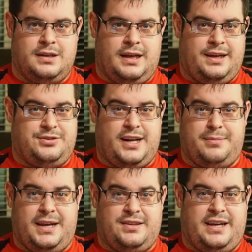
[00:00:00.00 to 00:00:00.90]
Try to
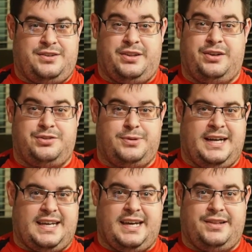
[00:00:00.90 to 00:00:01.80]
make it out to those when I
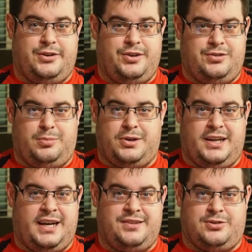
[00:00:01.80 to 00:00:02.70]
can. They're usually pretty
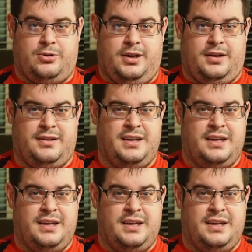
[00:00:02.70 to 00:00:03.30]
high scoring,